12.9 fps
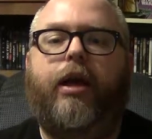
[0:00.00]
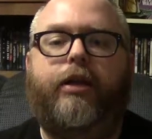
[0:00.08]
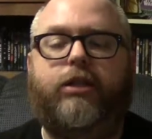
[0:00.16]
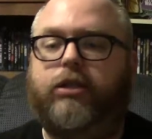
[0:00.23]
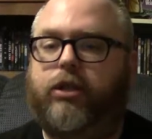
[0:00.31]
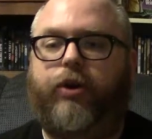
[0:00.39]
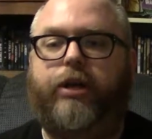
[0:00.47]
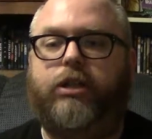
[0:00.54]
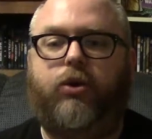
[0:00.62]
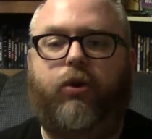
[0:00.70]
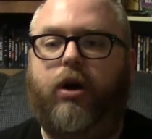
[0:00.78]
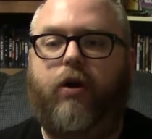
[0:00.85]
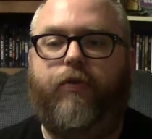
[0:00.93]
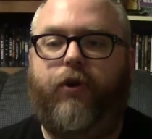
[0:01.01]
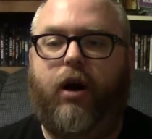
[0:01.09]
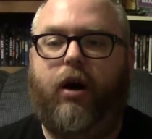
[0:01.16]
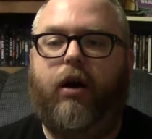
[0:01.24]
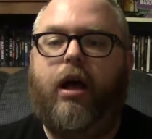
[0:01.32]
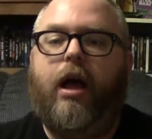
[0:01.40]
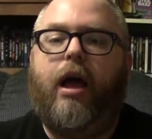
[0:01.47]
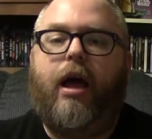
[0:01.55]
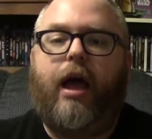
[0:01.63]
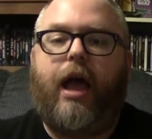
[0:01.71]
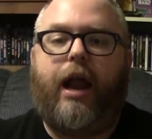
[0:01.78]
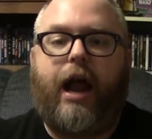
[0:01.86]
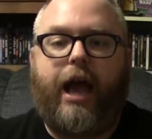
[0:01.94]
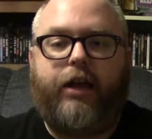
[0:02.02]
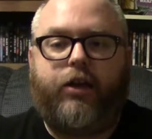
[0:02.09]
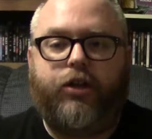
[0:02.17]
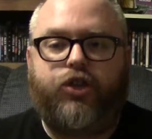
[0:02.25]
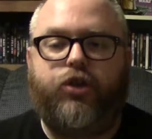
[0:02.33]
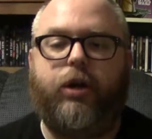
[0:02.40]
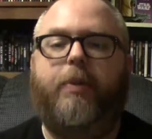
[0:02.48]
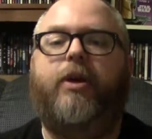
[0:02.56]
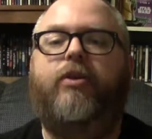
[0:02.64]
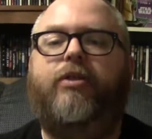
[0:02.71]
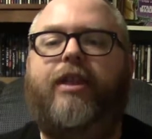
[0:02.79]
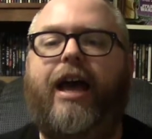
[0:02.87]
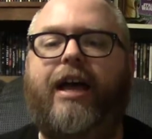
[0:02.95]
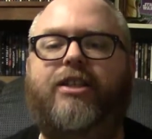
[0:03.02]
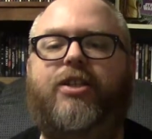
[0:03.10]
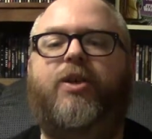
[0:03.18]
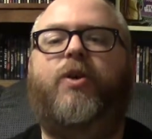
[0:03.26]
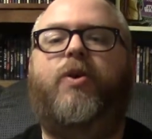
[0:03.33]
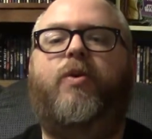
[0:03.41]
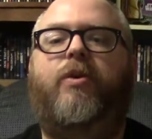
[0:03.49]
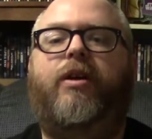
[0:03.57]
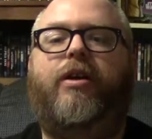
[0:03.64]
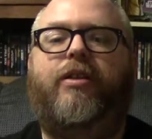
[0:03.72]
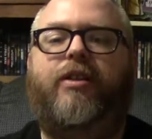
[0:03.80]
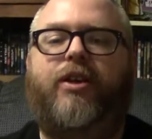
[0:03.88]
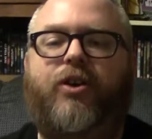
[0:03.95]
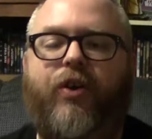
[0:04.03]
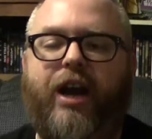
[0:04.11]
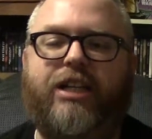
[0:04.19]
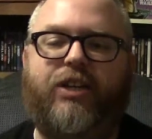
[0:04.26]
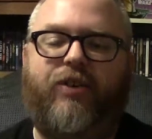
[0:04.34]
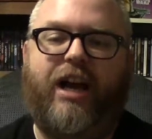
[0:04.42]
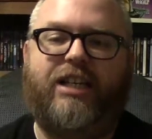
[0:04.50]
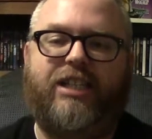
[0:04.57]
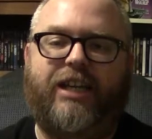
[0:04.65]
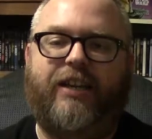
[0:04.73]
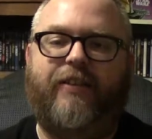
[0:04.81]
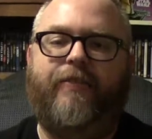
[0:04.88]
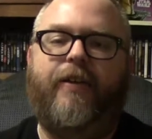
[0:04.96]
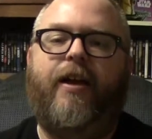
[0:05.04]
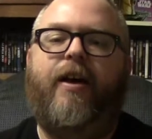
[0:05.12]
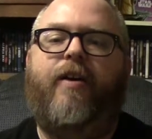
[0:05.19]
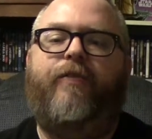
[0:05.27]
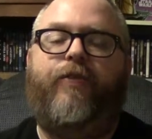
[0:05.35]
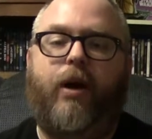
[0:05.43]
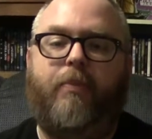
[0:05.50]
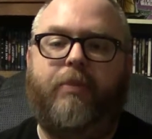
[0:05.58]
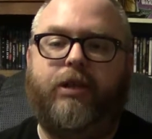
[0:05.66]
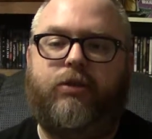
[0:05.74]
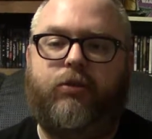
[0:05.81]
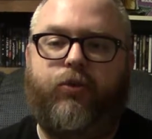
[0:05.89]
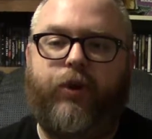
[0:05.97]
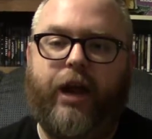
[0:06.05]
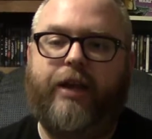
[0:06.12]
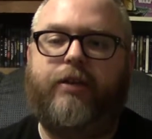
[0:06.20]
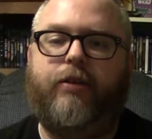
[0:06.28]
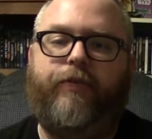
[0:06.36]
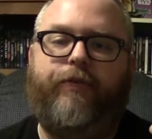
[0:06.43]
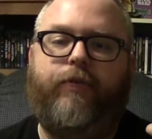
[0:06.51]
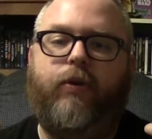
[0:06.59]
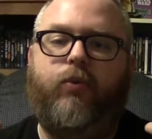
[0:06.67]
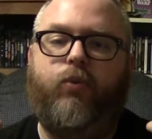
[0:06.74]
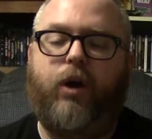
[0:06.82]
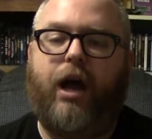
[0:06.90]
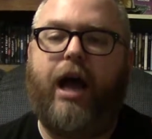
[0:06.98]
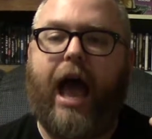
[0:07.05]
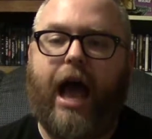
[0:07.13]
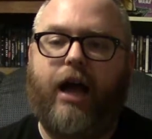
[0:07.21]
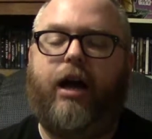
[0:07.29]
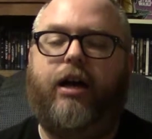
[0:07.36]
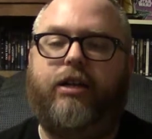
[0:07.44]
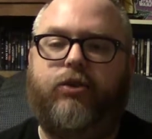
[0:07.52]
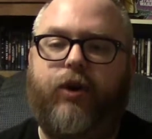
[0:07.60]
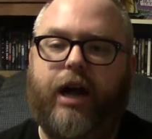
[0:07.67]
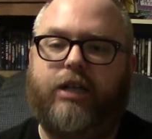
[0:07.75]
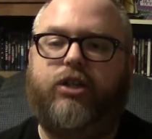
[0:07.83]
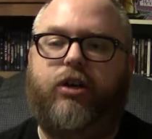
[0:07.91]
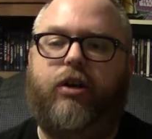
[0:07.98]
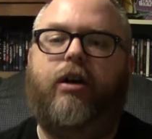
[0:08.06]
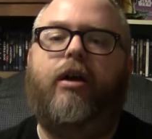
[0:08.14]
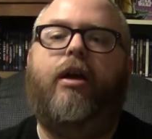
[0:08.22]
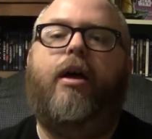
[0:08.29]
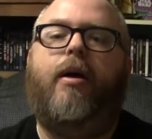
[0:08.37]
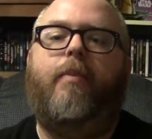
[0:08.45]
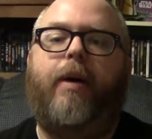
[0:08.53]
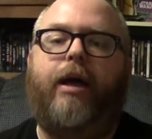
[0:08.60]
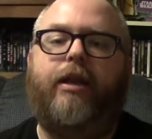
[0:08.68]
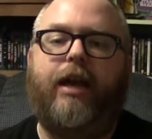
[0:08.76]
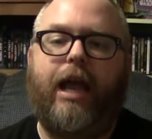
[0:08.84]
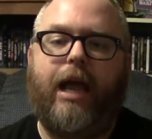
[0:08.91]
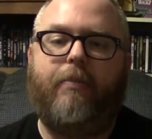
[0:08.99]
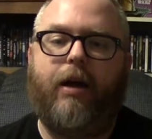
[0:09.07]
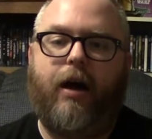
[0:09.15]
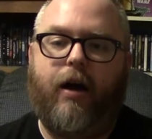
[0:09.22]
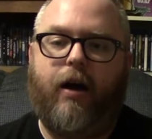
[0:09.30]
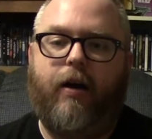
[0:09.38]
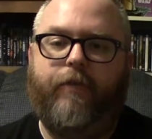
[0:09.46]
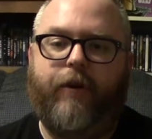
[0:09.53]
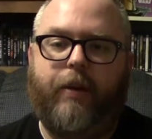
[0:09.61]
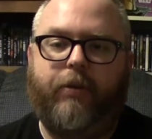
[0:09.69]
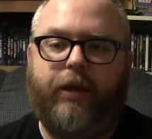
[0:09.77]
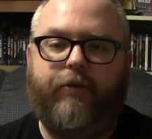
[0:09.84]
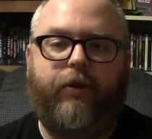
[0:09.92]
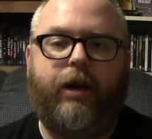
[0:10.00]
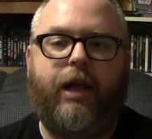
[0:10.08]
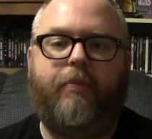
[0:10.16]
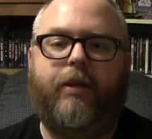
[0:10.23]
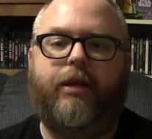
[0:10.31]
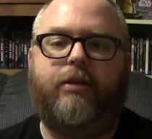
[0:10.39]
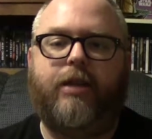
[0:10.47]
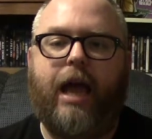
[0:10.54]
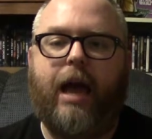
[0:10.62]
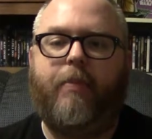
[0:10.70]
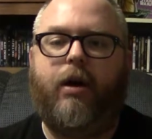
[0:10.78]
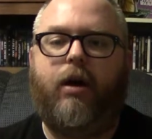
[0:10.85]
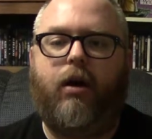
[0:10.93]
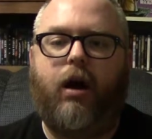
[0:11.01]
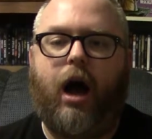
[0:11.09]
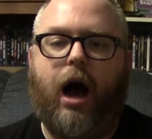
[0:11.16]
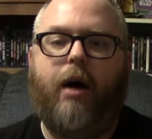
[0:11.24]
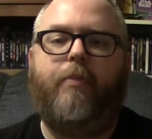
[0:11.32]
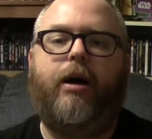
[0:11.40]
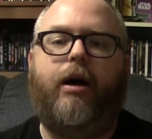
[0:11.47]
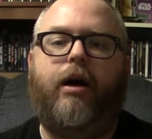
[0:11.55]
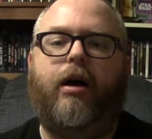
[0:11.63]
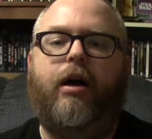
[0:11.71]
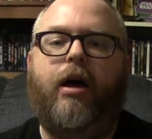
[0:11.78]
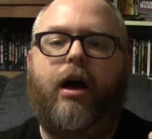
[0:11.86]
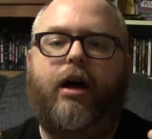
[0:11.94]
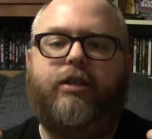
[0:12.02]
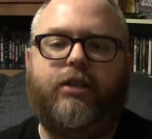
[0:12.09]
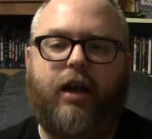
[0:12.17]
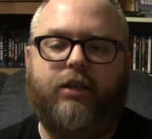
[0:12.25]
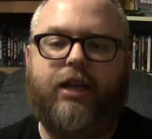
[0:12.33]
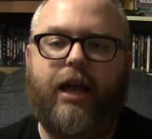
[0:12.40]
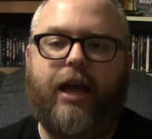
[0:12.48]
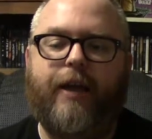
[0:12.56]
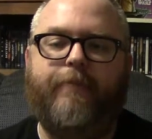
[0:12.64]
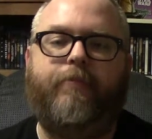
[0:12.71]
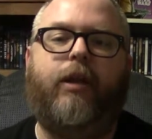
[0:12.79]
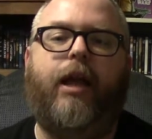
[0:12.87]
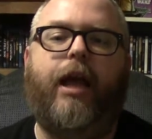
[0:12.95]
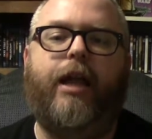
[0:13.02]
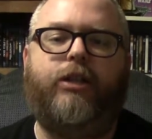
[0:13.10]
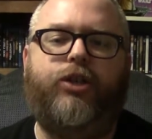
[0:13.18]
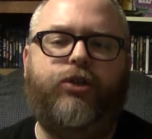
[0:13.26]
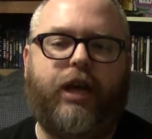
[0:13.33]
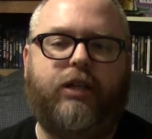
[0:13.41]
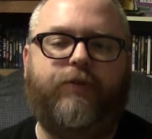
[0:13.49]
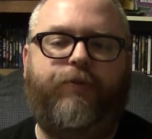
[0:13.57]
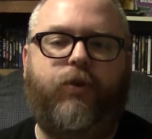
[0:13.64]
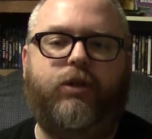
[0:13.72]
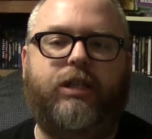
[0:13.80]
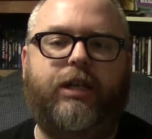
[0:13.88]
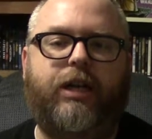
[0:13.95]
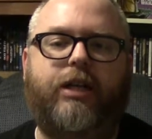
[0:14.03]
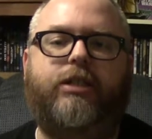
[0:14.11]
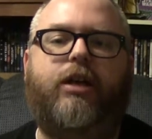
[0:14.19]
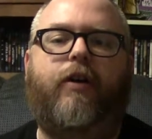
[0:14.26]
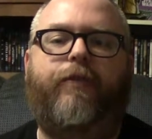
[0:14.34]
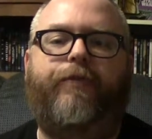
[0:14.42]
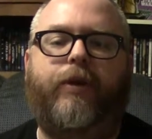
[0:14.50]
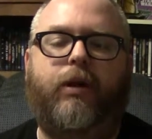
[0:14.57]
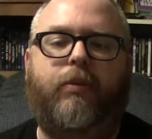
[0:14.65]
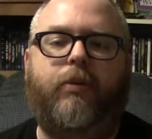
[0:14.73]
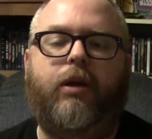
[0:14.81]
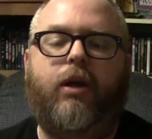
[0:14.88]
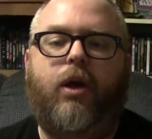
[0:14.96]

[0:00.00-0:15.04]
just a great story overall, and I contribute that to the great direction from this great director by the name of, I believe her name is Emma or Ama Asante, and in 2014 I saw a film